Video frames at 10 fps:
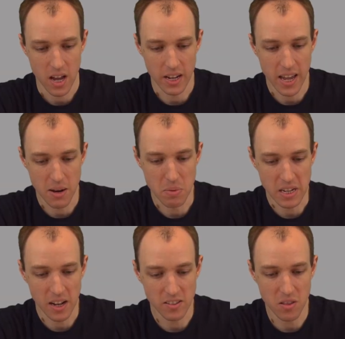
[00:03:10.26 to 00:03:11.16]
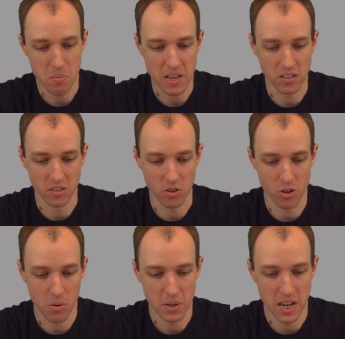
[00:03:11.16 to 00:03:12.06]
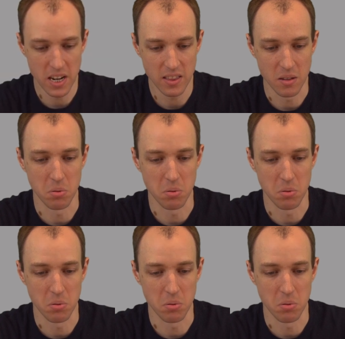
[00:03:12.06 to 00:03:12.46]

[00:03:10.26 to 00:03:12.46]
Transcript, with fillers: Again, because the bases are terminated,